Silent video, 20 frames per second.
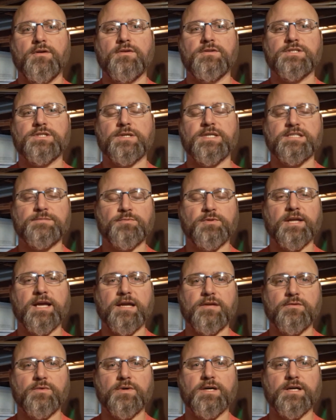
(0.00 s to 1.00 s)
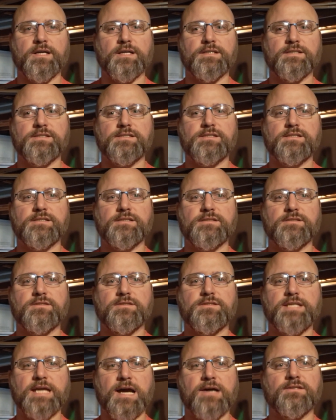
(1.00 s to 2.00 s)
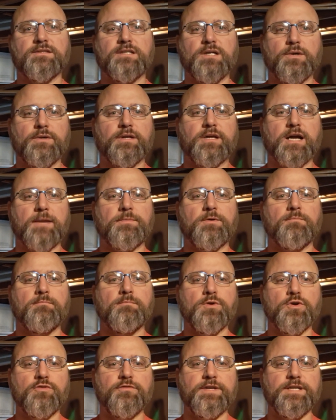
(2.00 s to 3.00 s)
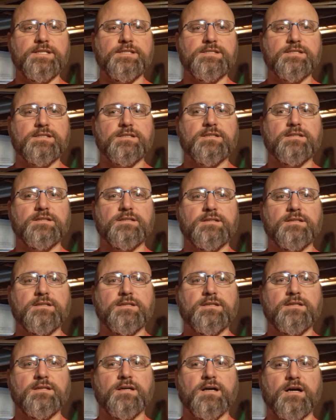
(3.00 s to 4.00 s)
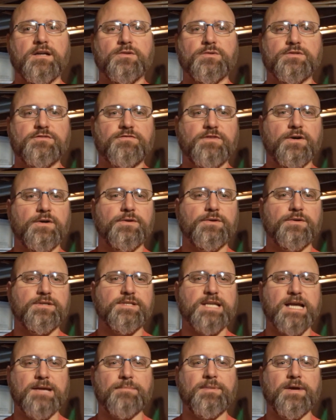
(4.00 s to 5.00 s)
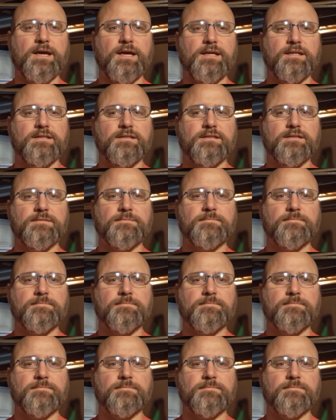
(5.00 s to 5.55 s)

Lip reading: So his plan was to download a couple movies onto his phone or his iPad